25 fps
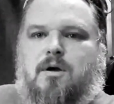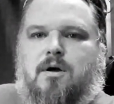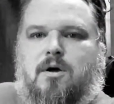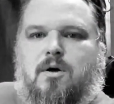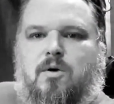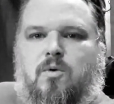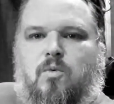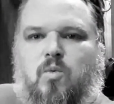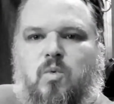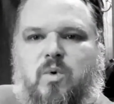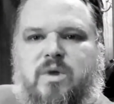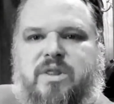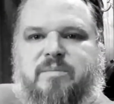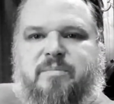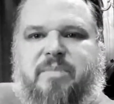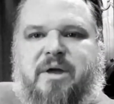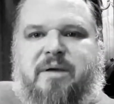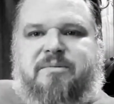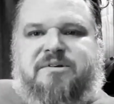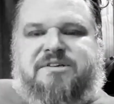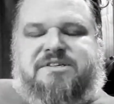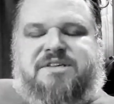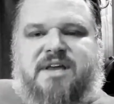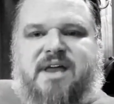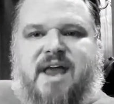When the
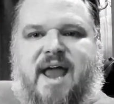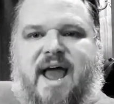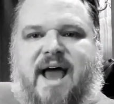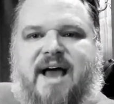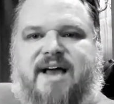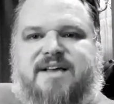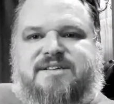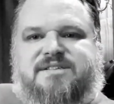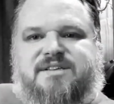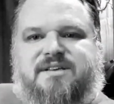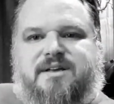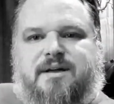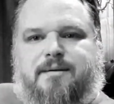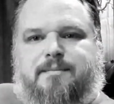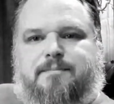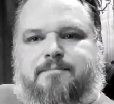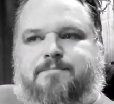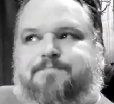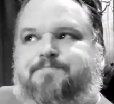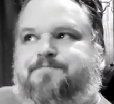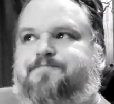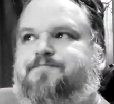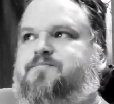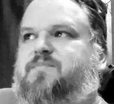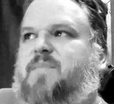BBC asked him
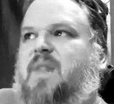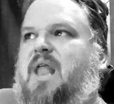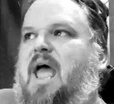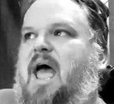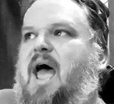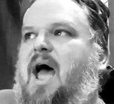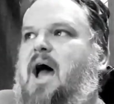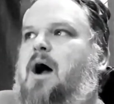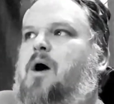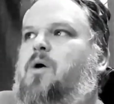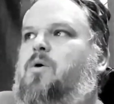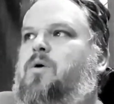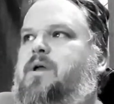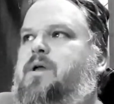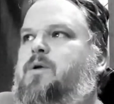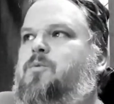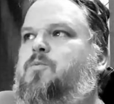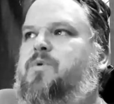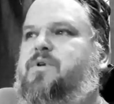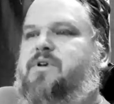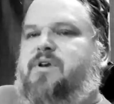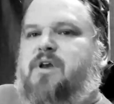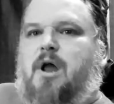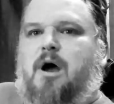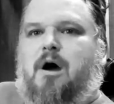how he
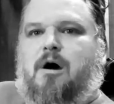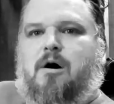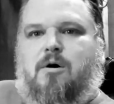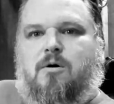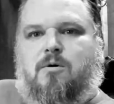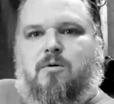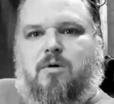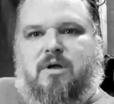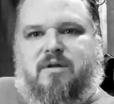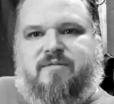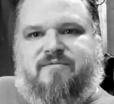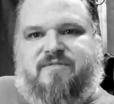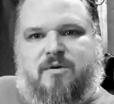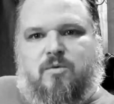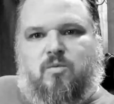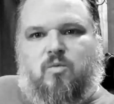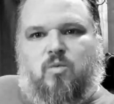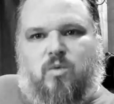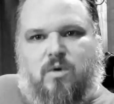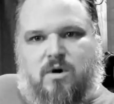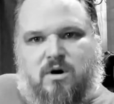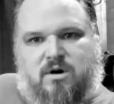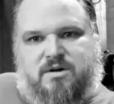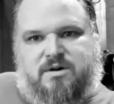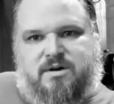would know if it
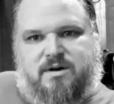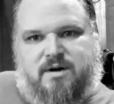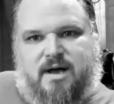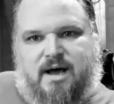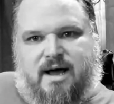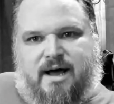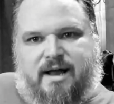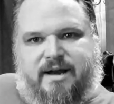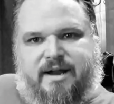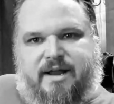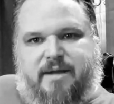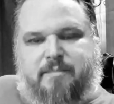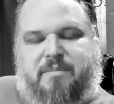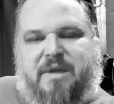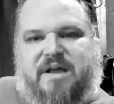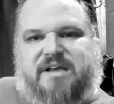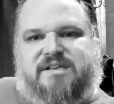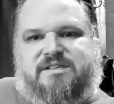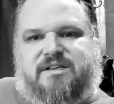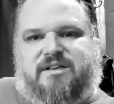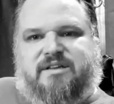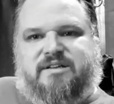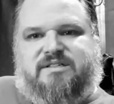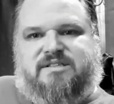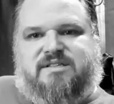worked or not, he
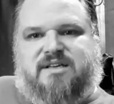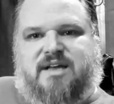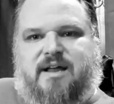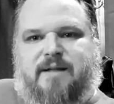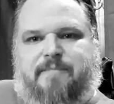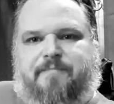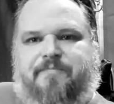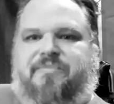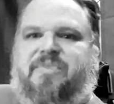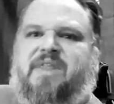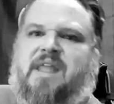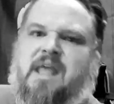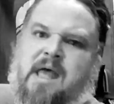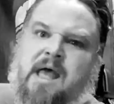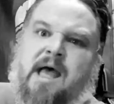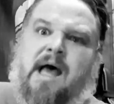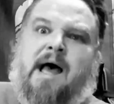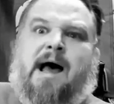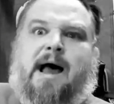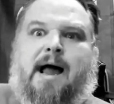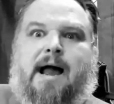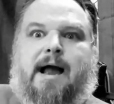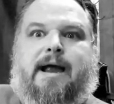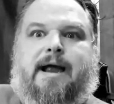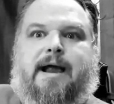basically said,
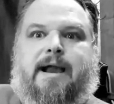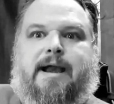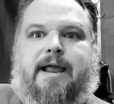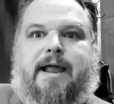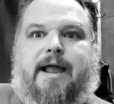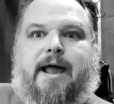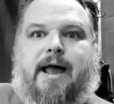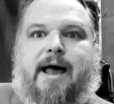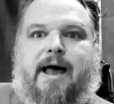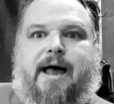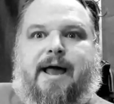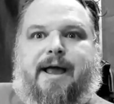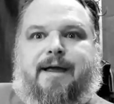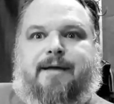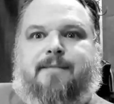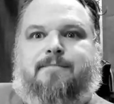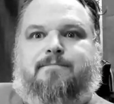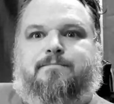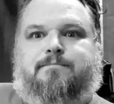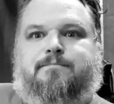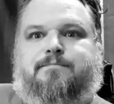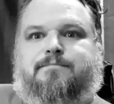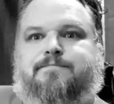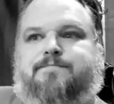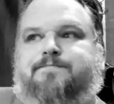I got a guy.
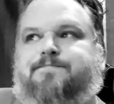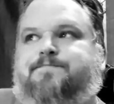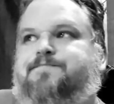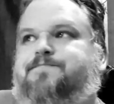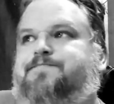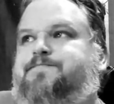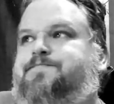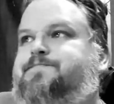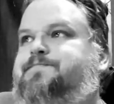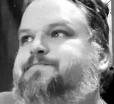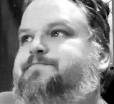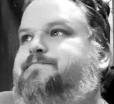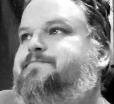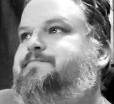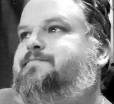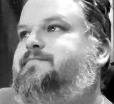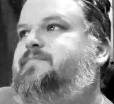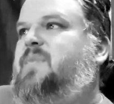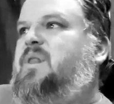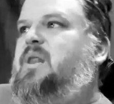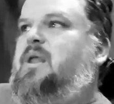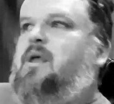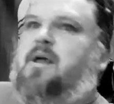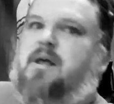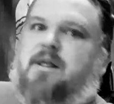
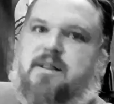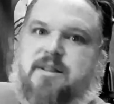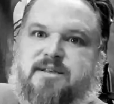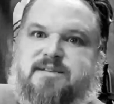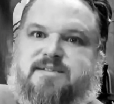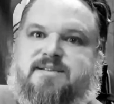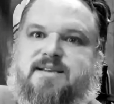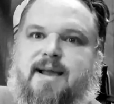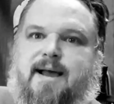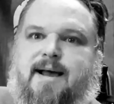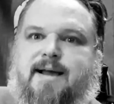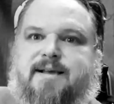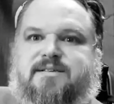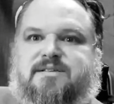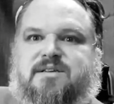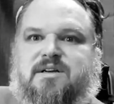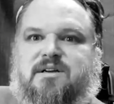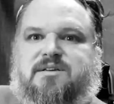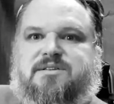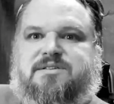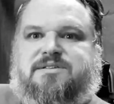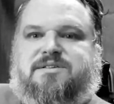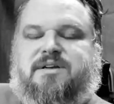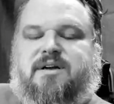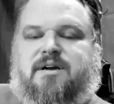This guy's going
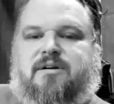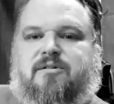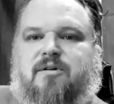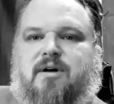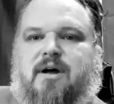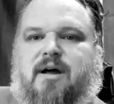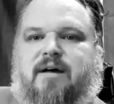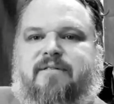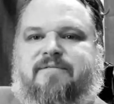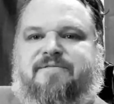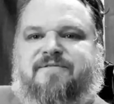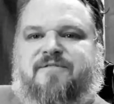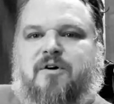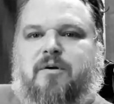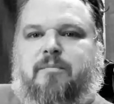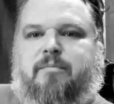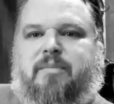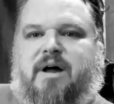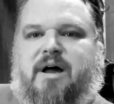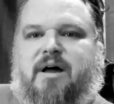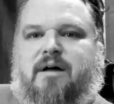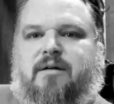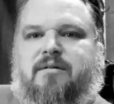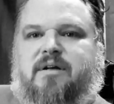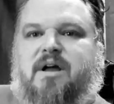to stick around for
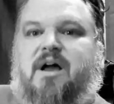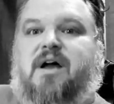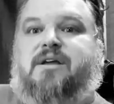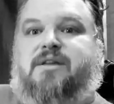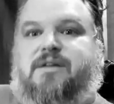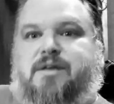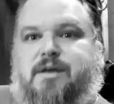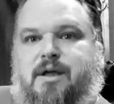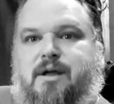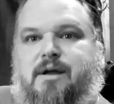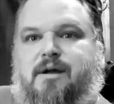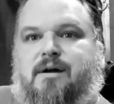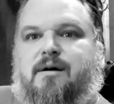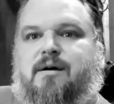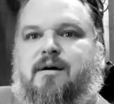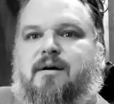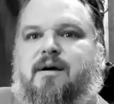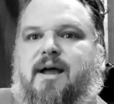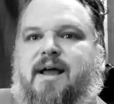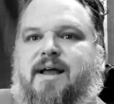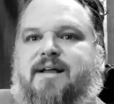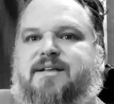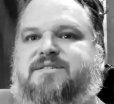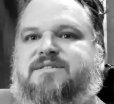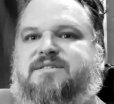about a year
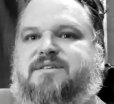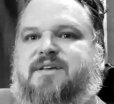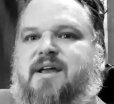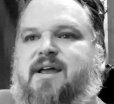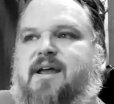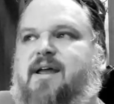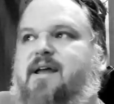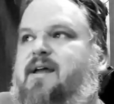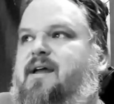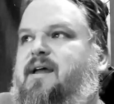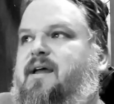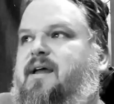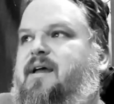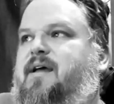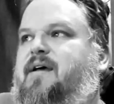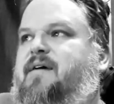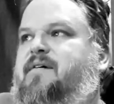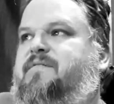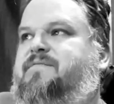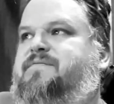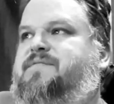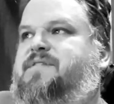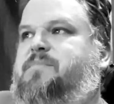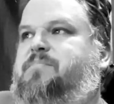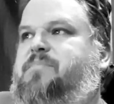and see
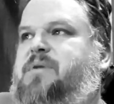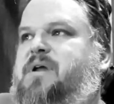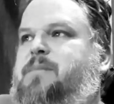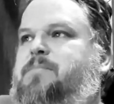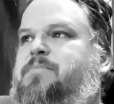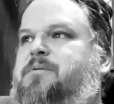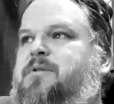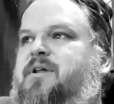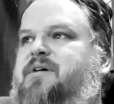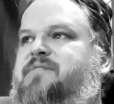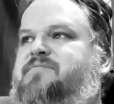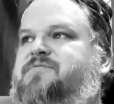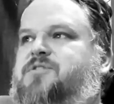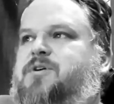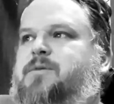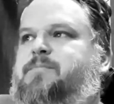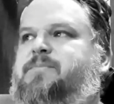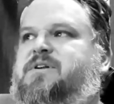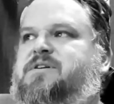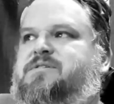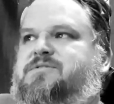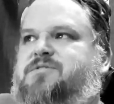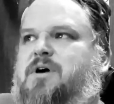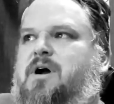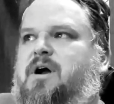if the people of
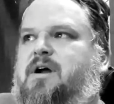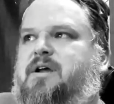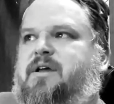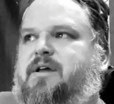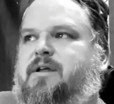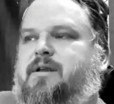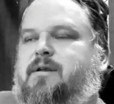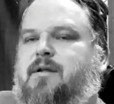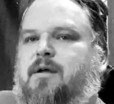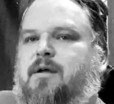Drumnadrocket